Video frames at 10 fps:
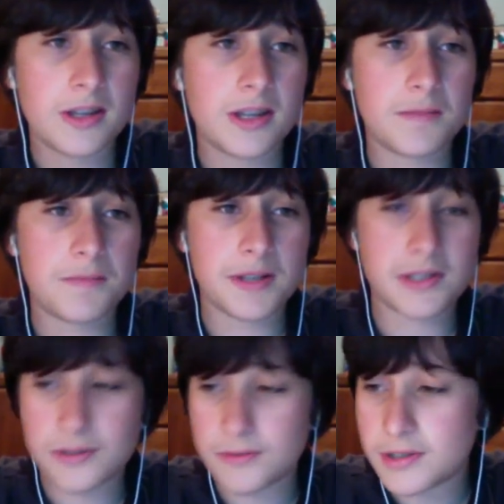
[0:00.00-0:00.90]
then it
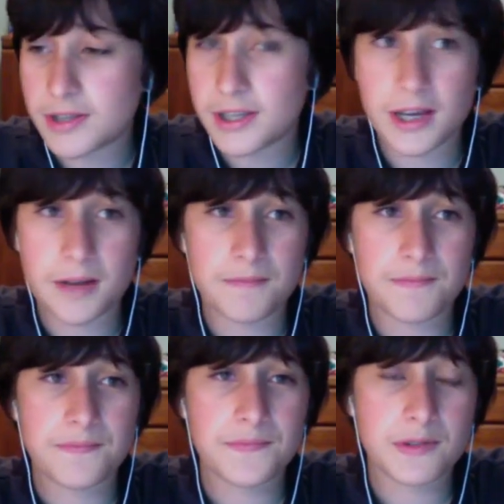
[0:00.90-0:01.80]
brings you to the
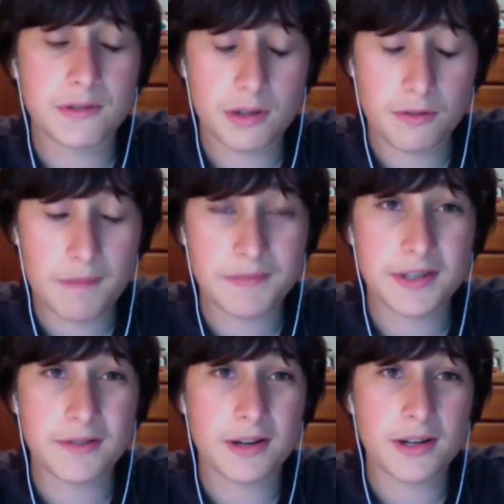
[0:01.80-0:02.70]
real
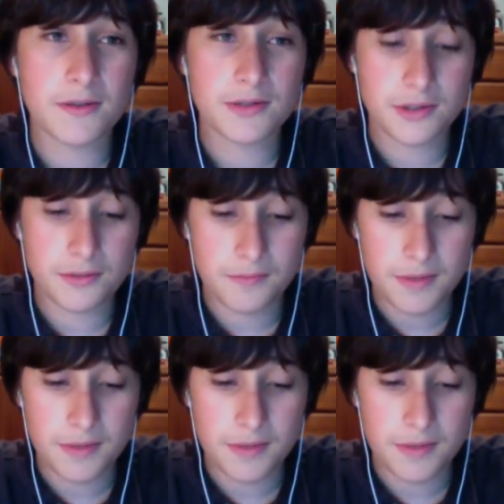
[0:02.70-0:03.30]
website you want to go to.